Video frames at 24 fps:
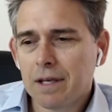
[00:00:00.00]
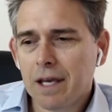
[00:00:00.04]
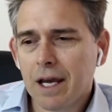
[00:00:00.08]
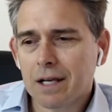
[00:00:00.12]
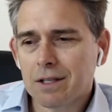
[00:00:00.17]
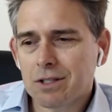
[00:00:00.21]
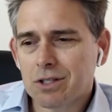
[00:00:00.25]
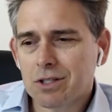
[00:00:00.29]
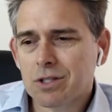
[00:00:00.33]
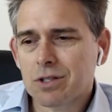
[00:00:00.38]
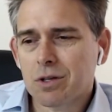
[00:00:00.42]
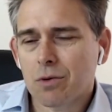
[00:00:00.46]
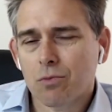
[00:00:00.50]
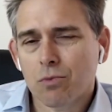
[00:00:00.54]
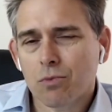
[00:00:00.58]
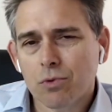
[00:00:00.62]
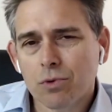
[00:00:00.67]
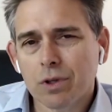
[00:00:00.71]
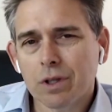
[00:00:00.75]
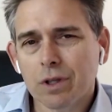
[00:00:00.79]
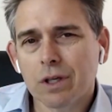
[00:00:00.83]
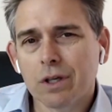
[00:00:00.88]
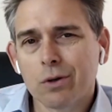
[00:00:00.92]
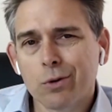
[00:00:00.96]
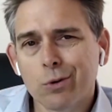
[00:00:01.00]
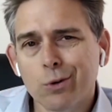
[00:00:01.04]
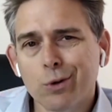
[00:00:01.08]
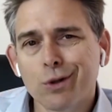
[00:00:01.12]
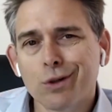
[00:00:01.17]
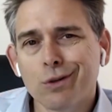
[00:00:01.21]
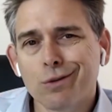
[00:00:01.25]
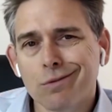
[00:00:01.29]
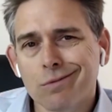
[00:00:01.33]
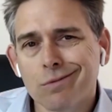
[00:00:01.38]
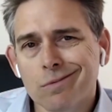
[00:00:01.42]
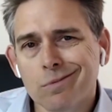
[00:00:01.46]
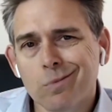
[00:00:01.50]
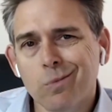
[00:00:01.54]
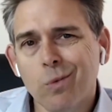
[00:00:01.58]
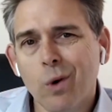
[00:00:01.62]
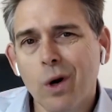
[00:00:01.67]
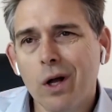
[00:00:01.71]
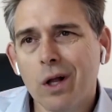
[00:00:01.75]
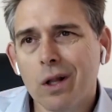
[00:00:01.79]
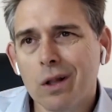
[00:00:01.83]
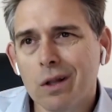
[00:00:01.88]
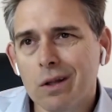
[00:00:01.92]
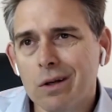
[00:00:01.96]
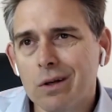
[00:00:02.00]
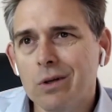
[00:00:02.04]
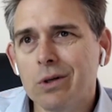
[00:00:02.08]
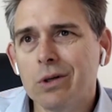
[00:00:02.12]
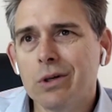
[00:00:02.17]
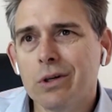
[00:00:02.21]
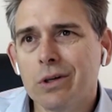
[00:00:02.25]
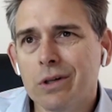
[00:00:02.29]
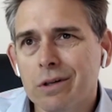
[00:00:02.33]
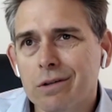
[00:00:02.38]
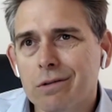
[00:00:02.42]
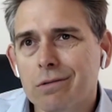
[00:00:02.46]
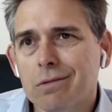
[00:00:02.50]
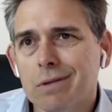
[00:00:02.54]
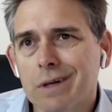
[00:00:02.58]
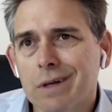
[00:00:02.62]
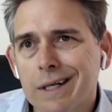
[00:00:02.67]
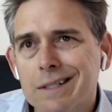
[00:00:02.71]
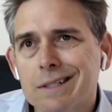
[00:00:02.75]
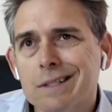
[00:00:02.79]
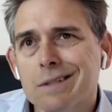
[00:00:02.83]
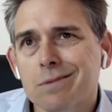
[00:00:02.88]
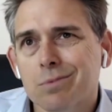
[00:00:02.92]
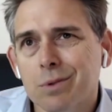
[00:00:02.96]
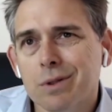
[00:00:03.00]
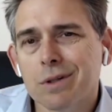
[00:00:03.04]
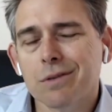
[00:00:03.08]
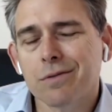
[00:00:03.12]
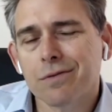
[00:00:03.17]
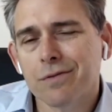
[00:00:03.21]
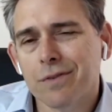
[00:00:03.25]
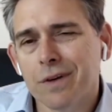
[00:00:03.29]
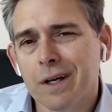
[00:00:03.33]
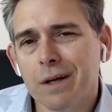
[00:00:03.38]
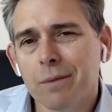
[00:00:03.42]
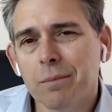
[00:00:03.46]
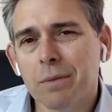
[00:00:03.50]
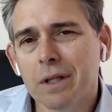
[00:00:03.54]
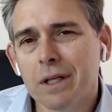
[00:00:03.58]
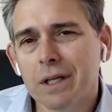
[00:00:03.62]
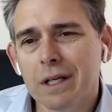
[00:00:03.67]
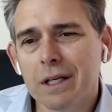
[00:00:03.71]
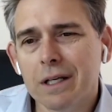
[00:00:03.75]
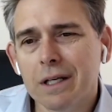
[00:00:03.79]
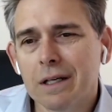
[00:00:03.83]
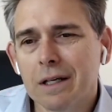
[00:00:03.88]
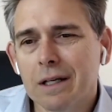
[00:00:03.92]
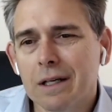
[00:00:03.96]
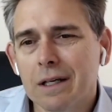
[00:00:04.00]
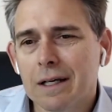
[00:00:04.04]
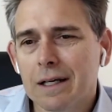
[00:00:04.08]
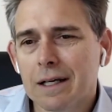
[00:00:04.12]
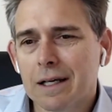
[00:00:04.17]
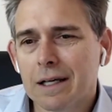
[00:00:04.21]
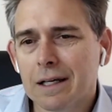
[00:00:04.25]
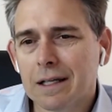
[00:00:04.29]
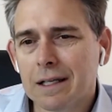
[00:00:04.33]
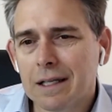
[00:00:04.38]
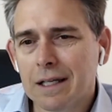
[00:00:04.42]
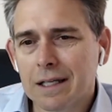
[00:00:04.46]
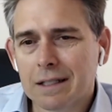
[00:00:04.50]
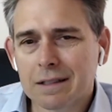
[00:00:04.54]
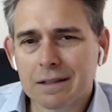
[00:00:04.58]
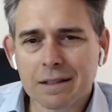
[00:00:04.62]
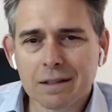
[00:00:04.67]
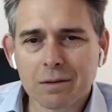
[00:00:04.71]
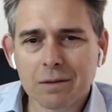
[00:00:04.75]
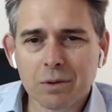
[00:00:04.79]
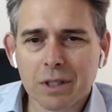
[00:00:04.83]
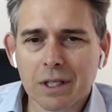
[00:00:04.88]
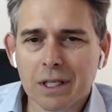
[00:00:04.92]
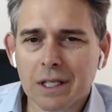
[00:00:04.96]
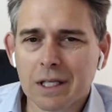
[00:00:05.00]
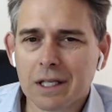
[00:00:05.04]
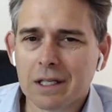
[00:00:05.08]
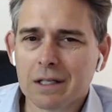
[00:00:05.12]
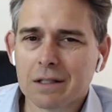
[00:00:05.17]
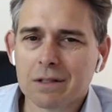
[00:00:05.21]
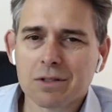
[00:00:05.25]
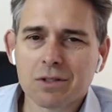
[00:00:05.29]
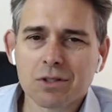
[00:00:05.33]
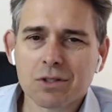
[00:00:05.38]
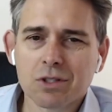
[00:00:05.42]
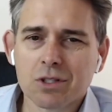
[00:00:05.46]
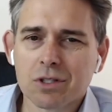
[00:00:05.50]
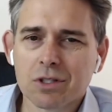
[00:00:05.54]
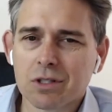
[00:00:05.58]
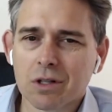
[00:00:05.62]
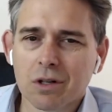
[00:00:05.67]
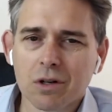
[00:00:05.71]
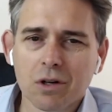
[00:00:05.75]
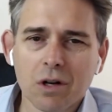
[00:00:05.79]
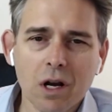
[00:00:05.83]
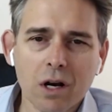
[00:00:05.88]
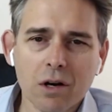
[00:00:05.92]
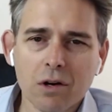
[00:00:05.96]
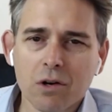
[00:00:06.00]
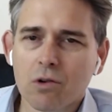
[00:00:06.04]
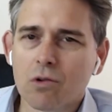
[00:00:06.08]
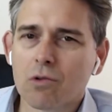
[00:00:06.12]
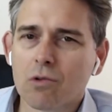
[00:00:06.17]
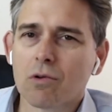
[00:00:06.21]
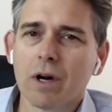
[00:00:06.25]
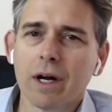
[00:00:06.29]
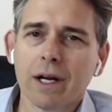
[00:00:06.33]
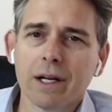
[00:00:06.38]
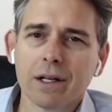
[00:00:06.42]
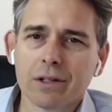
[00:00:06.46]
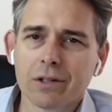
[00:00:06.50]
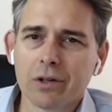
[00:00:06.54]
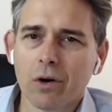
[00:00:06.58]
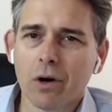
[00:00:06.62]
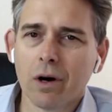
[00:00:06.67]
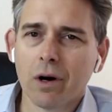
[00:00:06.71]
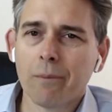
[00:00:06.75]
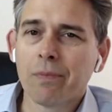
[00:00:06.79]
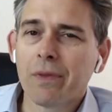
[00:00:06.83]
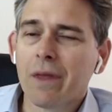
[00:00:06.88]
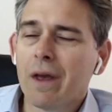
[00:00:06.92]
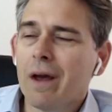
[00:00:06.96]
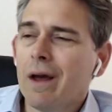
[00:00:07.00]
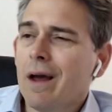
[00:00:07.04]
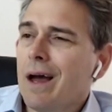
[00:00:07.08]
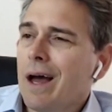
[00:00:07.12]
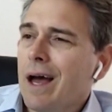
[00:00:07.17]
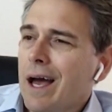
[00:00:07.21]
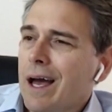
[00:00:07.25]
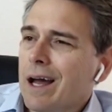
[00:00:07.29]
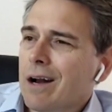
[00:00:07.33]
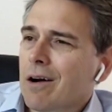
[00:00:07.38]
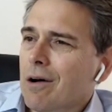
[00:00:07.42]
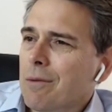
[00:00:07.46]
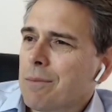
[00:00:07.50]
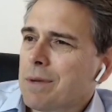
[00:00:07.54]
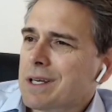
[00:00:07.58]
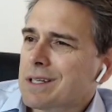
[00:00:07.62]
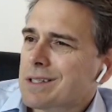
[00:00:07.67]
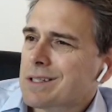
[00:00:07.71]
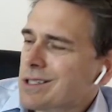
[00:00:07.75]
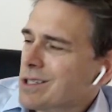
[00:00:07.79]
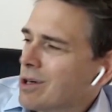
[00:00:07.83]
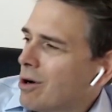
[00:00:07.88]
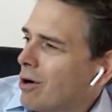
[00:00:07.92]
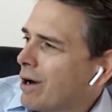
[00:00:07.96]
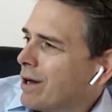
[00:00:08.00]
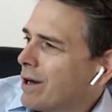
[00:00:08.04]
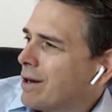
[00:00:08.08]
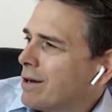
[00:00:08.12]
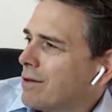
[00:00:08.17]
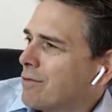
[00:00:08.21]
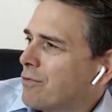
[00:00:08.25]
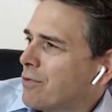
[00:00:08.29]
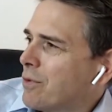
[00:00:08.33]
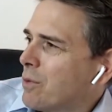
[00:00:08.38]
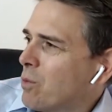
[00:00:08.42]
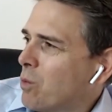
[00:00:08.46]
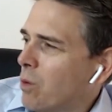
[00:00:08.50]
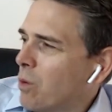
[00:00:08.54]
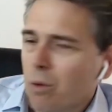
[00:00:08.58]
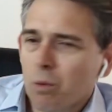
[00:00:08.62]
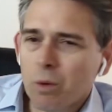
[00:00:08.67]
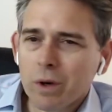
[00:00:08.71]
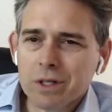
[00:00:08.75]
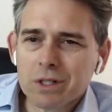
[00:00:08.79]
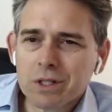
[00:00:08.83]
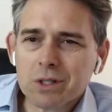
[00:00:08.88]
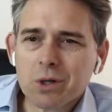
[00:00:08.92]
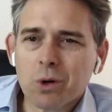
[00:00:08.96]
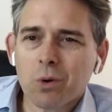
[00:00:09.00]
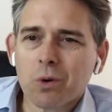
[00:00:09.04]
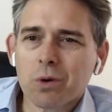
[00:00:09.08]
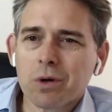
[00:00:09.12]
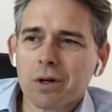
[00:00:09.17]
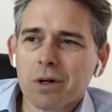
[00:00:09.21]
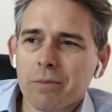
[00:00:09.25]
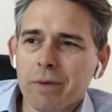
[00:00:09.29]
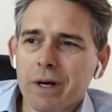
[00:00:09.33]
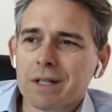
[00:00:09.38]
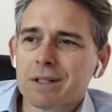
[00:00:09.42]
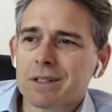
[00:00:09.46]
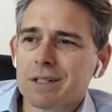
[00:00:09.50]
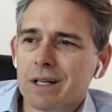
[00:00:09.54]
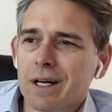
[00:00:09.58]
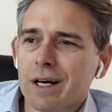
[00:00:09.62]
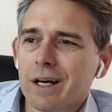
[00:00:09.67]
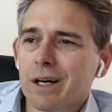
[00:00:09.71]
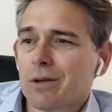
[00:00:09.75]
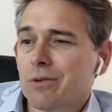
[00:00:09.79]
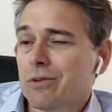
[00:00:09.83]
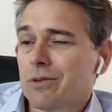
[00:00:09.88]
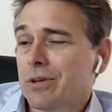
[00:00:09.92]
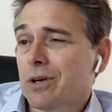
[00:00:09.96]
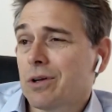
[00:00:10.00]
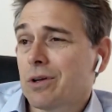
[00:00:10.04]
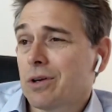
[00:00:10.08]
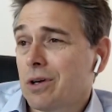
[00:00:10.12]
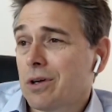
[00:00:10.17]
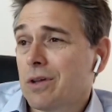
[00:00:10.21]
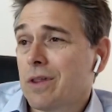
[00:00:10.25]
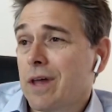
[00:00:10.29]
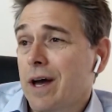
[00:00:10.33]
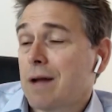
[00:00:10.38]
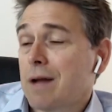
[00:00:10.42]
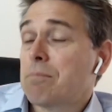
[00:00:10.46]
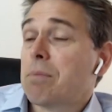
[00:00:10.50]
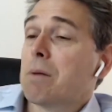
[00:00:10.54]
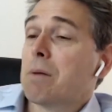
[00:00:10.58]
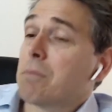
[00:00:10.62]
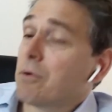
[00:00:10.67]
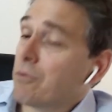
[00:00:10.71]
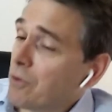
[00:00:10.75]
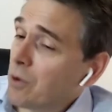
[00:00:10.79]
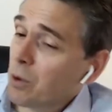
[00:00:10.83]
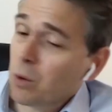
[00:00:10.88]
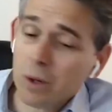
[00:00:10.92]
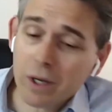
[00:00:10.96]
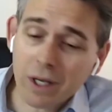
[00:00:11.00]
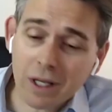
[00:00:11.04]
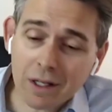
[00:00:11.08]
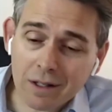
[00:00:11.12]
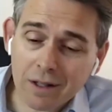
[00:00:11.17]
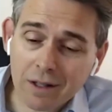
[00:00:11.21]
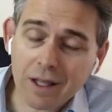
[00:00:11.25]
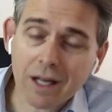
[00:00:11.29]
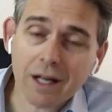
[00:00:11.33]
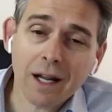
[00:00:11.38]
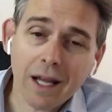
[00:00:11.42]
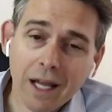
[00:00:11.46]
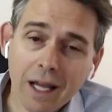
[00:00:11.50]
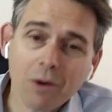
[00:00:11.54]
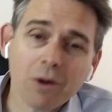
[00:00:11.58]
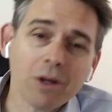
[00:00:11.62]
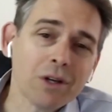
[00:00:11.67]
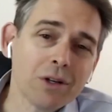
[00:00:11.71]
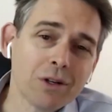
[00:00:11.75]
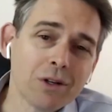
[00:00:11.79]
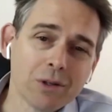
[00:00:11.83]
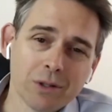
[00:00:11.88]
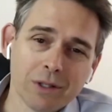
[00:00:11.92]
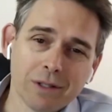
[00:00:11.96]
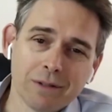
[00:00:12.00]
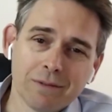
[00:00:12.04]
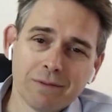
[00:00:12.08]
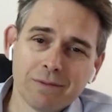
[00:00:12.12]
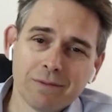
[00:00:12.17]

Just some really good, well-earned rest with the family, connecting with the kids. Just a great time. And I'm excited for what we're talking about today. I'll tell you that. But before we get to that, how are you doing?